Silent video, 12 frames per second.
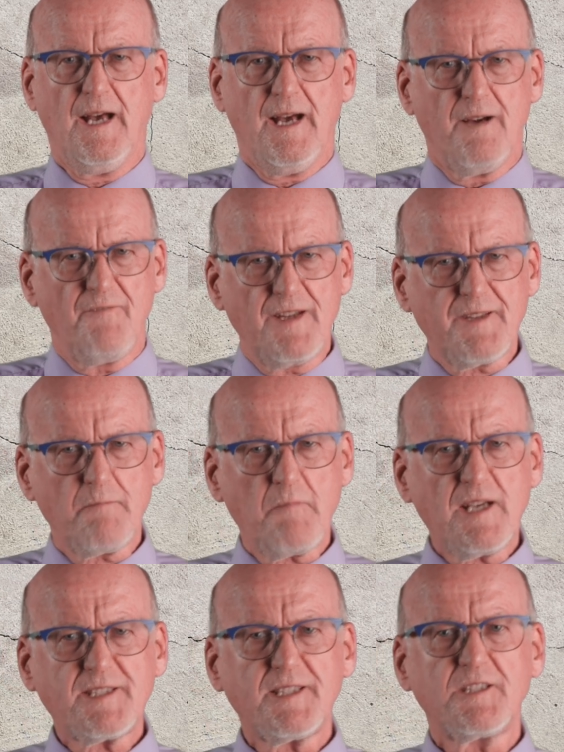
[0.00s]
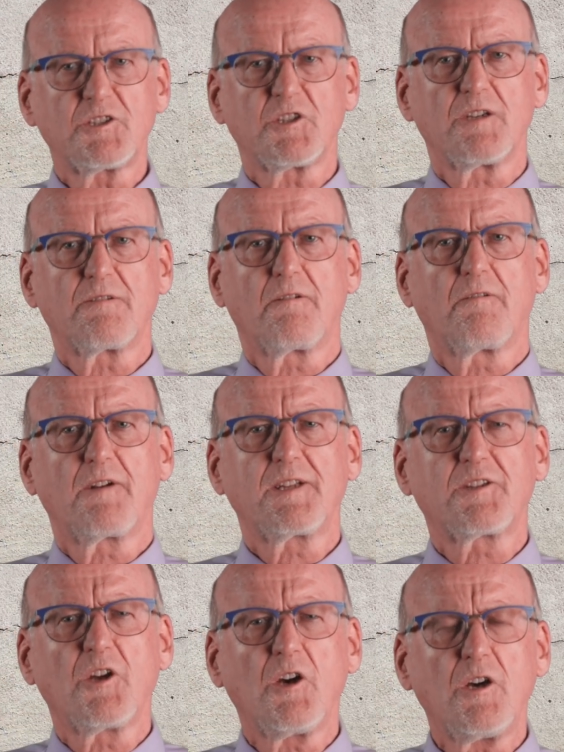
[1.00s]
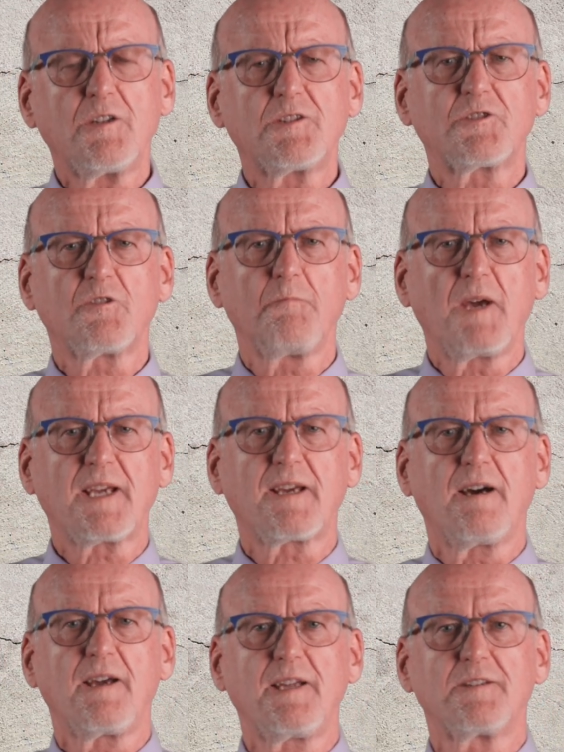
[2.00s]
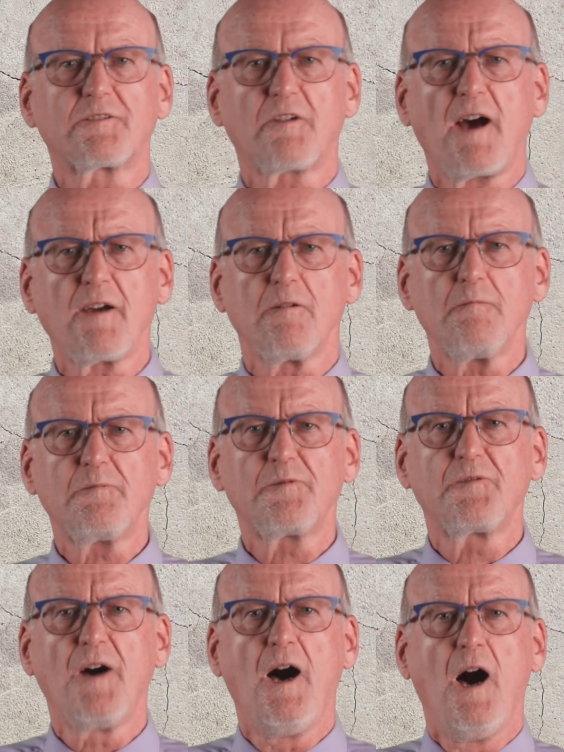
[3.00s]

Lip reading: When the messenger returns to Mecca in triumph,